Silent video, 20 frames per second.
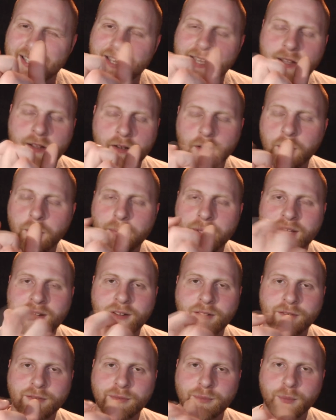sing a little
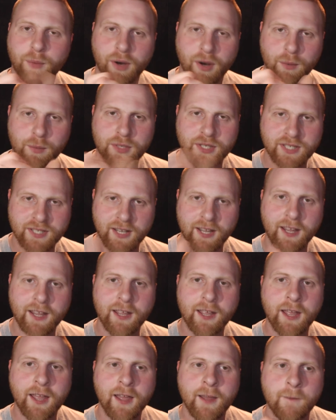bit of what I was
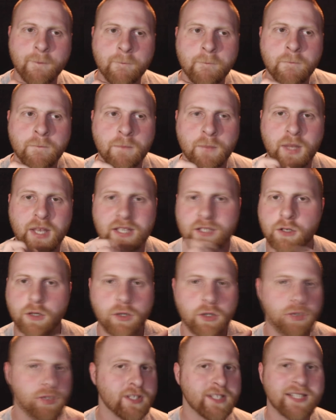saying,
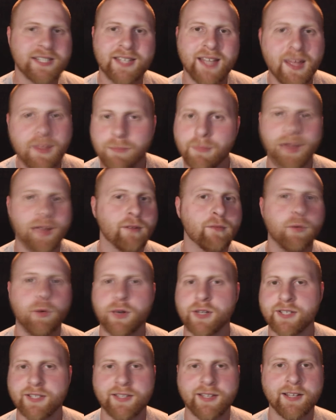because I couldn't stand my
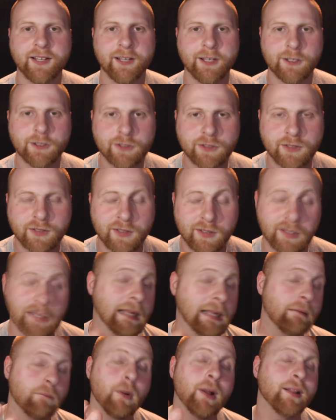voice in English.
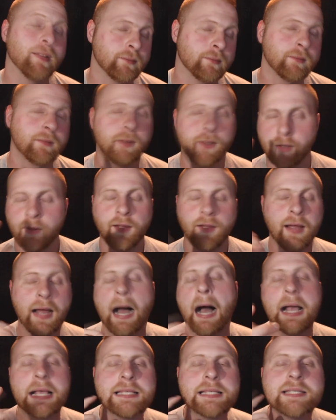Yeah, well,
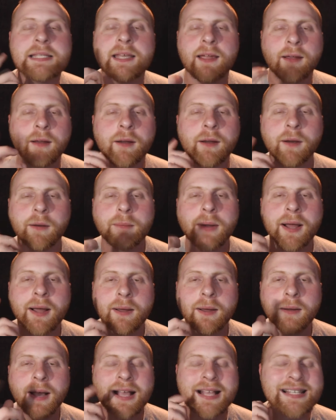I still
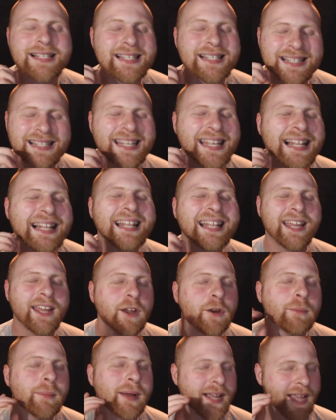
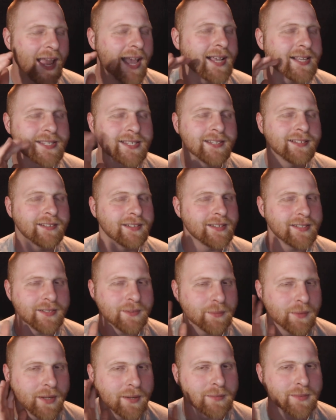hear my accent,
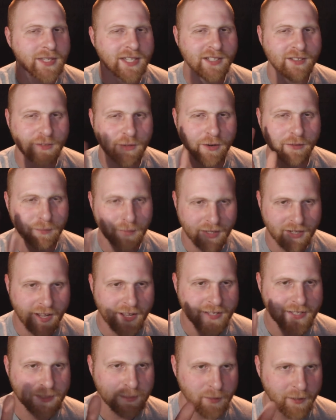and sometimes it drives
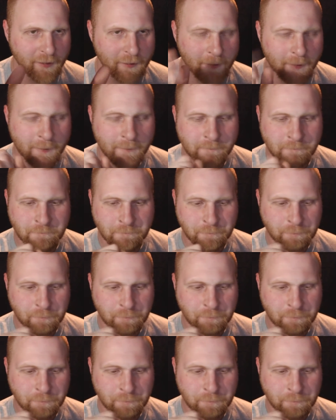me nuts, but